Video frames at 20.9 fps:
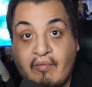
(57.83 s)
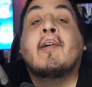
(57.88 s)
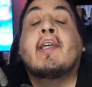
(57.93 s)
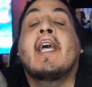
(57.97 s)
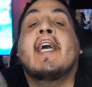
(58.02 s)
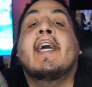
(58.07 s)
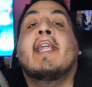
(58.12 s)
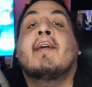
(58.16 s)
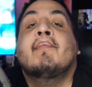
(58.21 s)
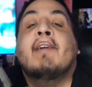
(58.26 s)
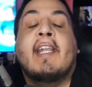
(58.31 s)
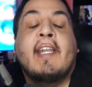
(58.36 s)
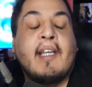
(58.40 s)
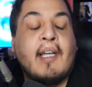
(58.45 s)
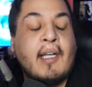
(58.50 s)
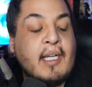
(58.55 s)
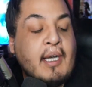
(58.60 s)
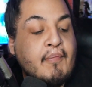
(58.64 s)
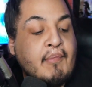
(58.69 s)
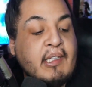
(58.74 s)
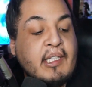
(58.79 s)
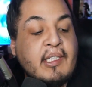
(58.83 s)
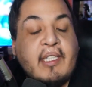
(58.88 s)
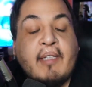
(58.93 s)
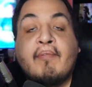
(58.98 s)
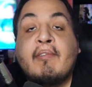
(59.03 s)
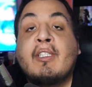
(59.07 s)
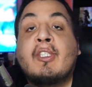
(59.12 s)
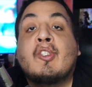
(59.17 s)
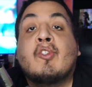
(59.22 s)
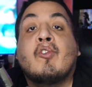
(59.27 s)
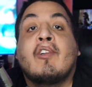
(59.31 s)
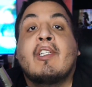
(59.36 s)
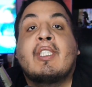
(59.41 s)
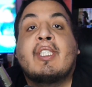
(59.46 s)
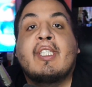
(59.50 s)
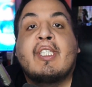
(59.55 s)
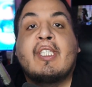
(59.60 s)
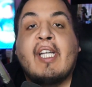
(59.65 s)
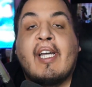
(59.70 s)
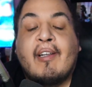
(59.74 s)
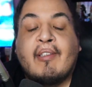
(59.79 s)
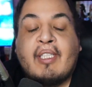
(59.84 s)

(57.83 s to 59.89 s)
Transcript: Okay, and I'm getting a couple of different sources that